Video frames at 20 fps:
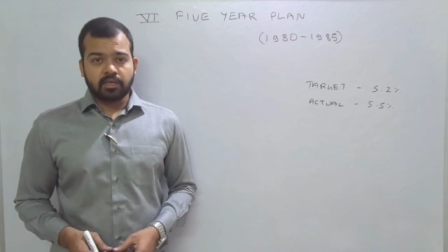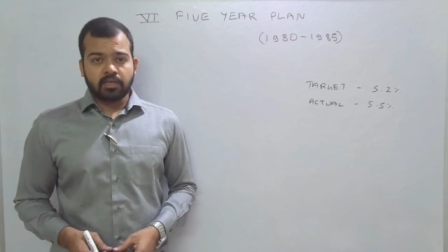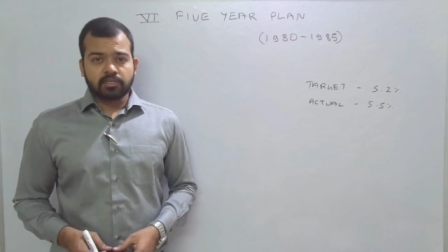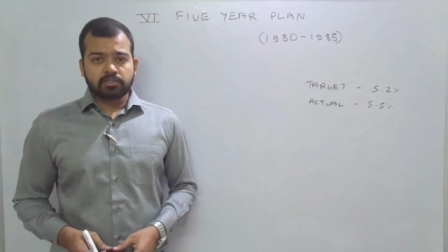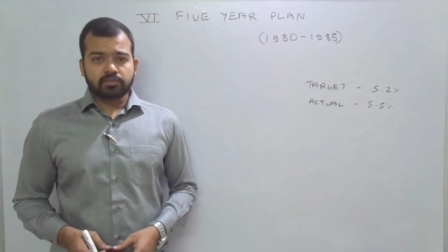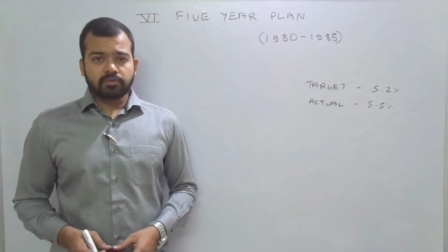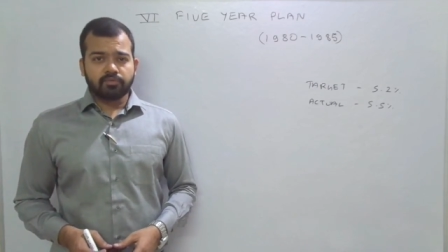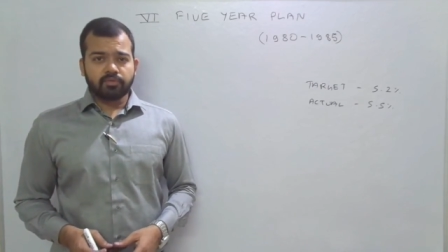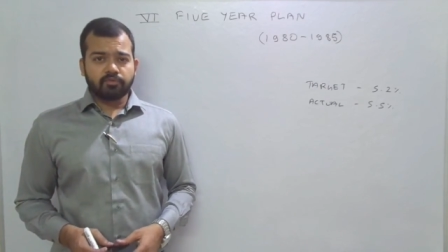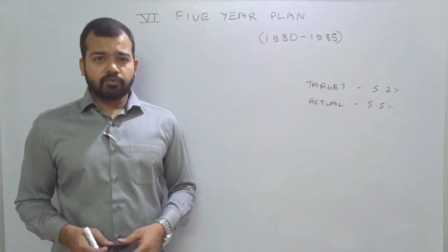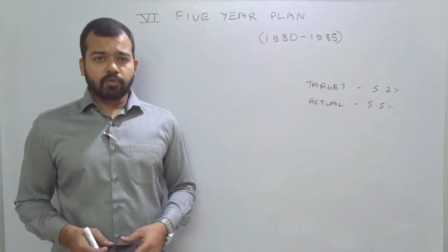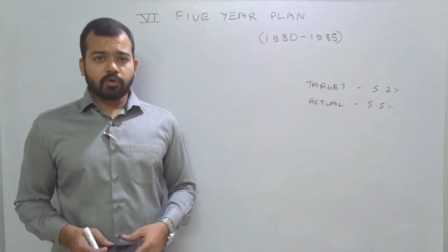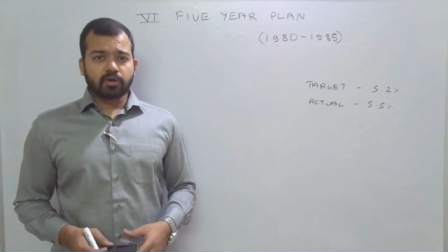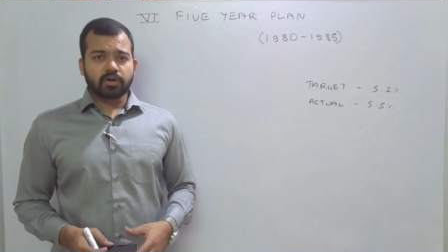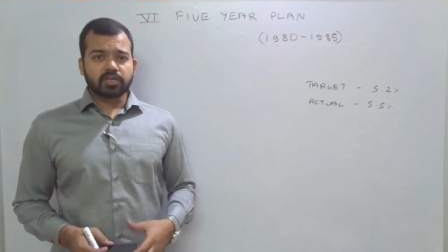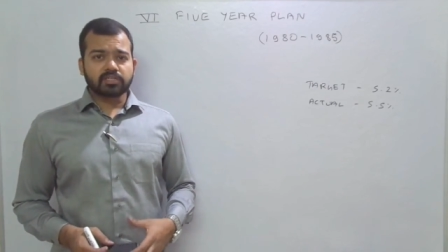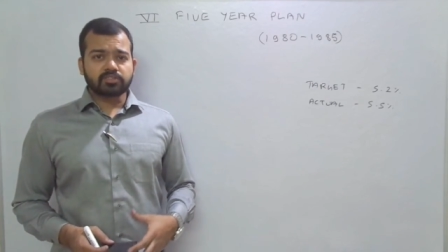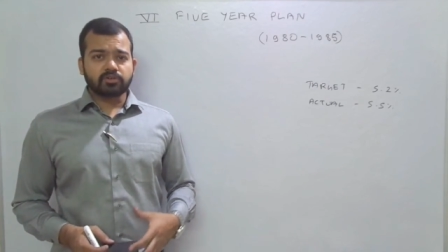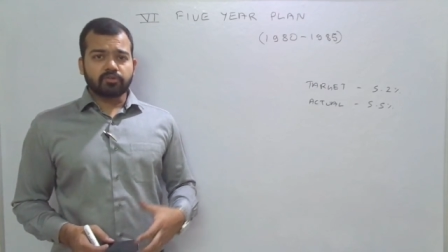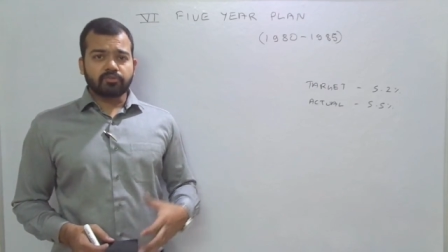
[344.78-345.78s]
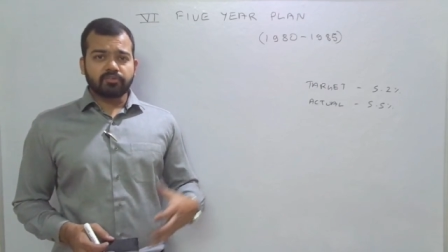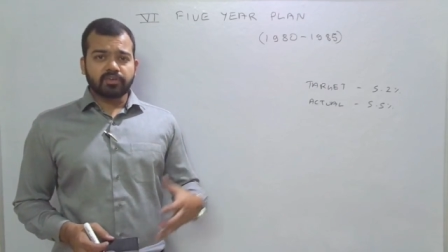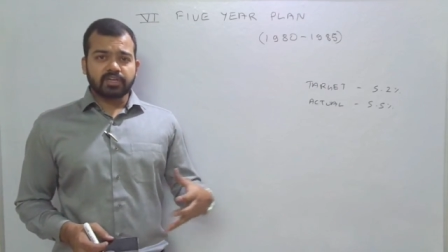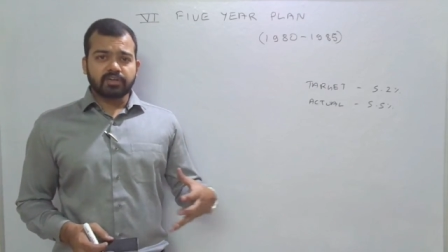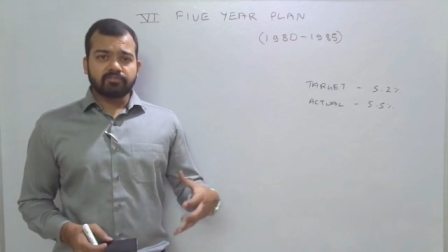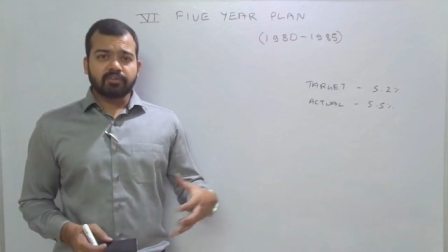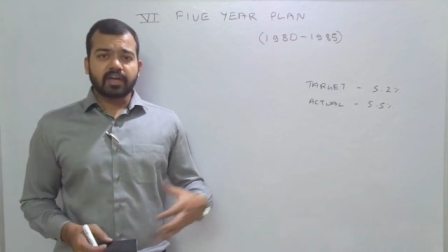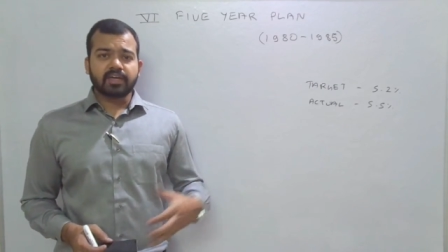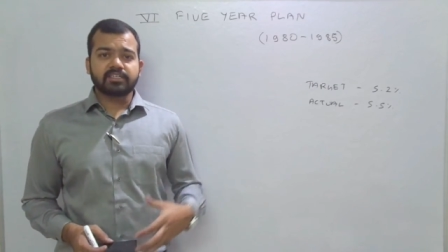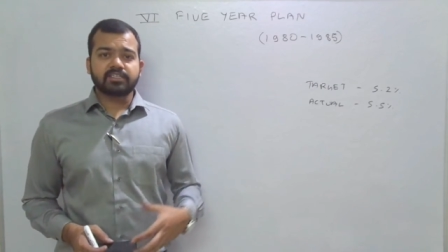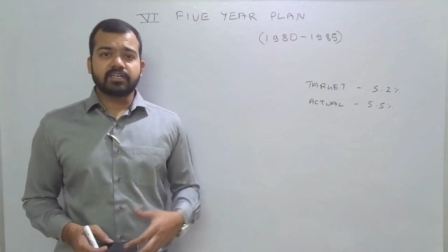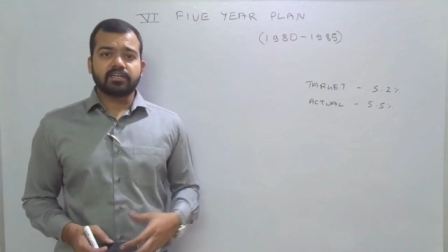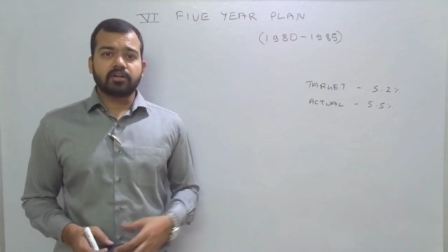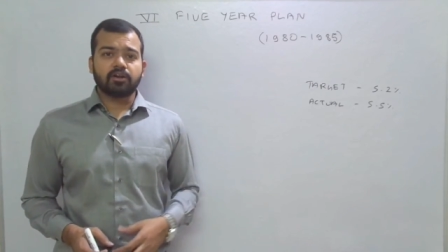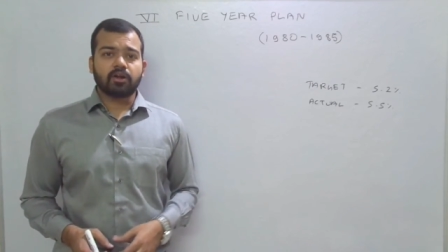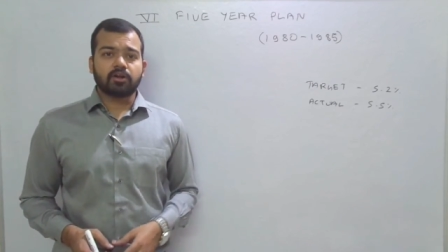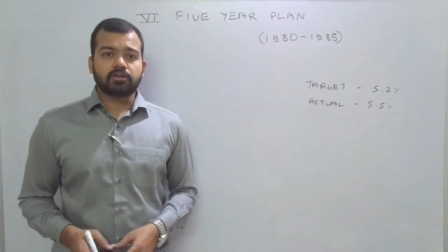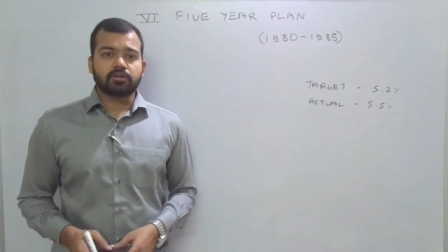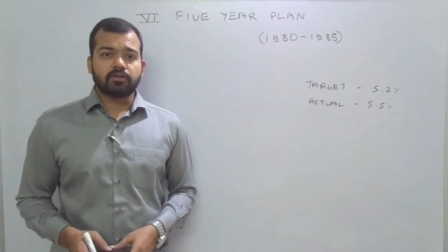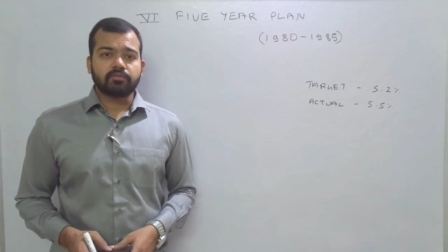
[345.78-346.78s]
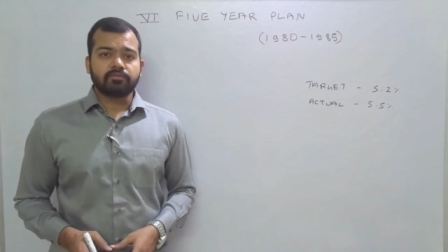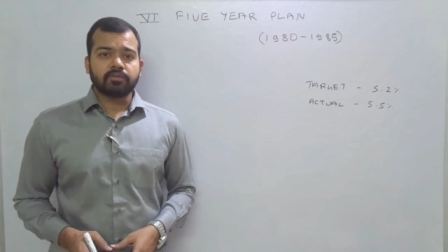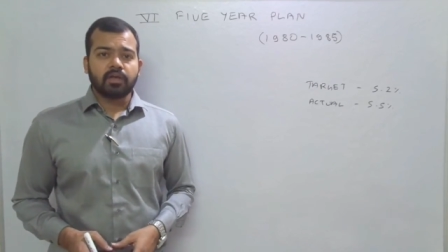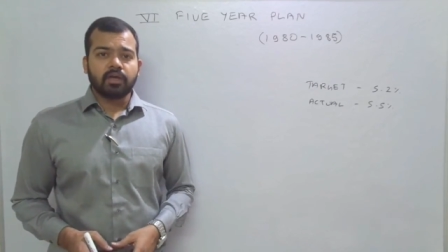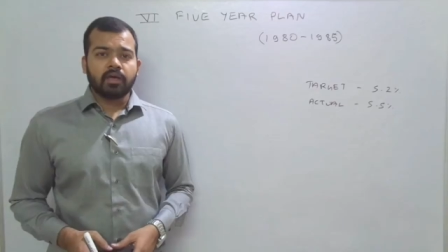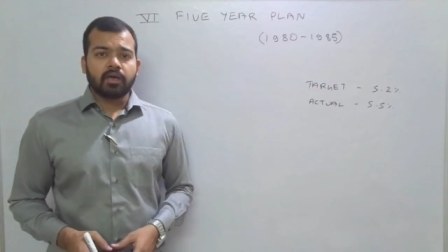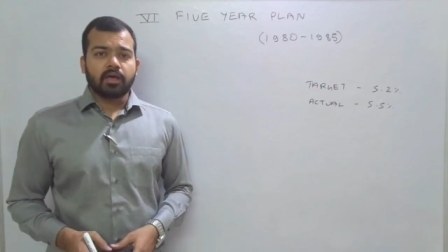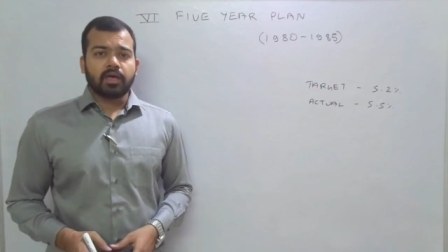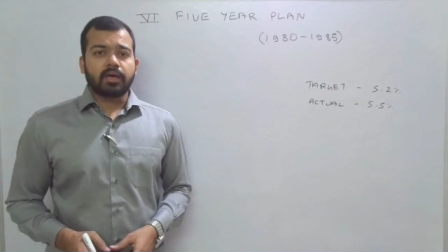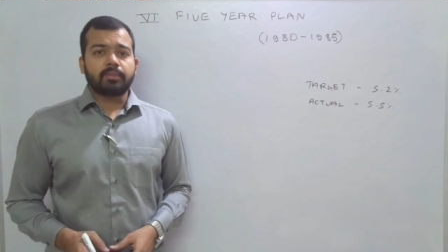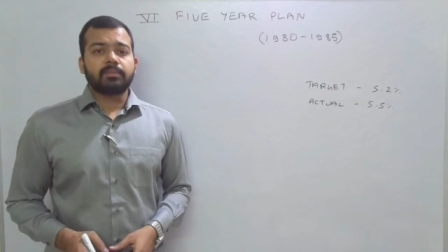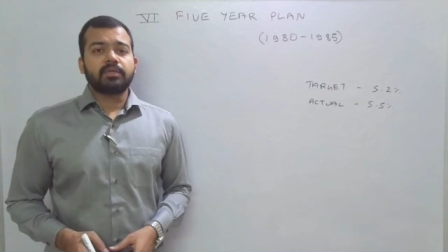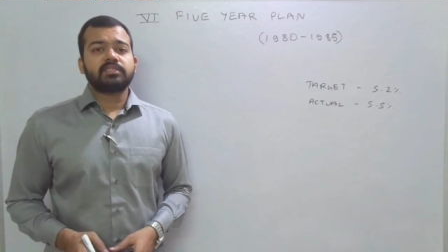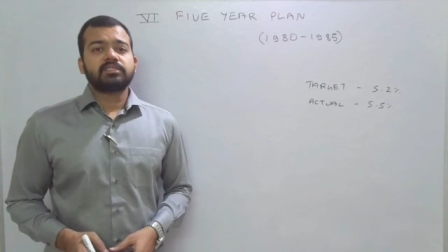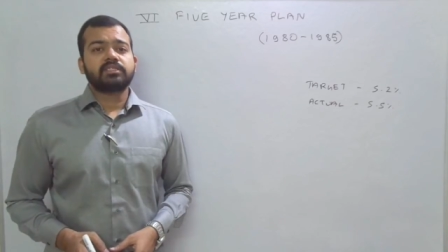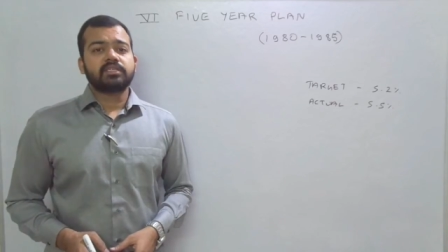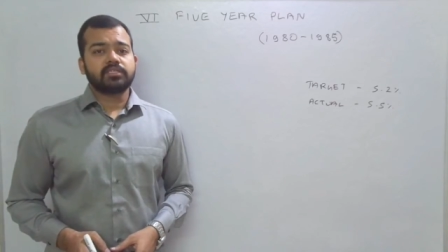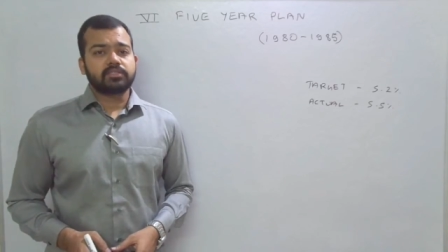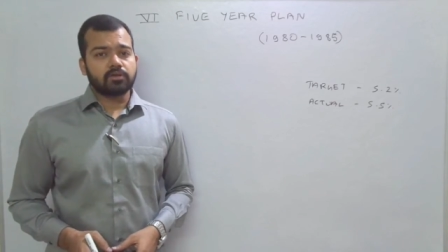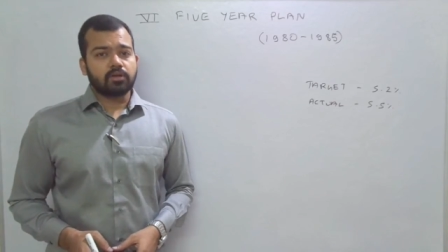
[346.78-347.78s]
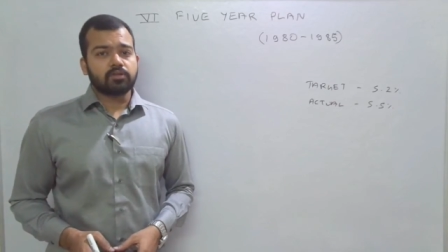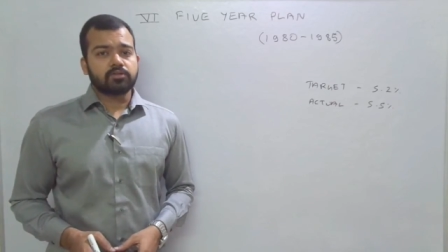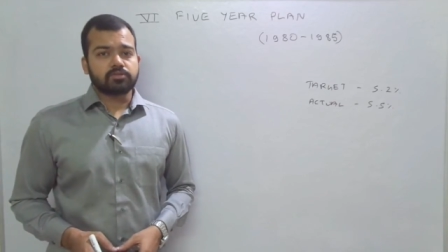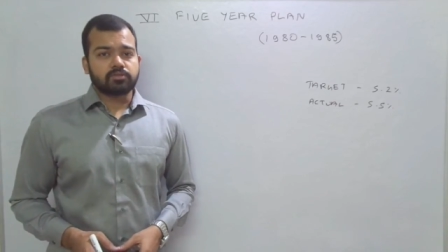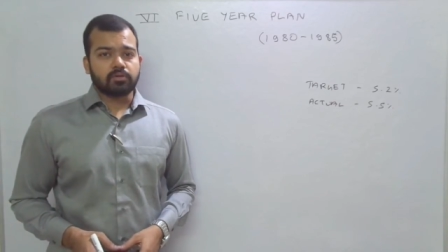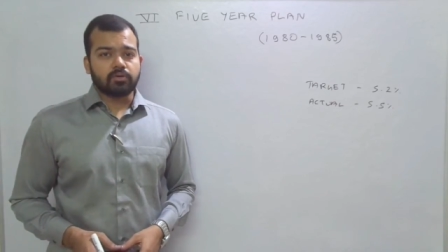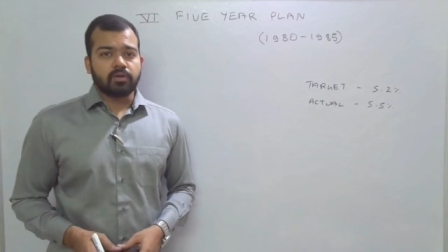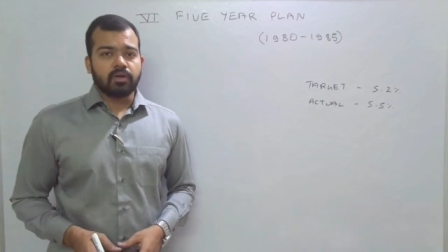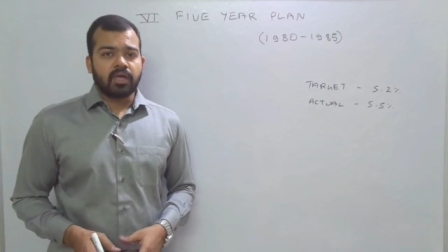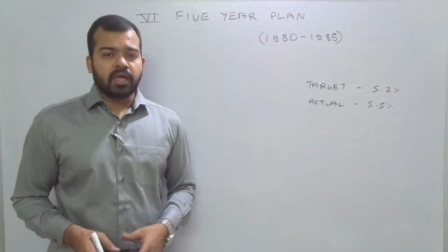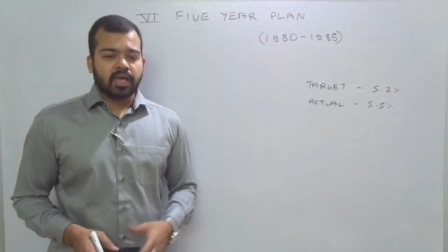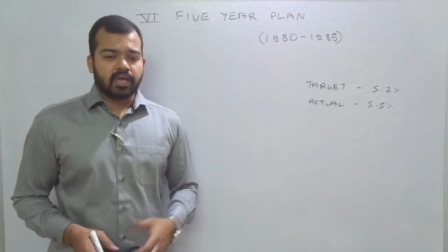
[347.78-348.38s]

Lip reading: So we focused, or we invited a lot of MNCs also,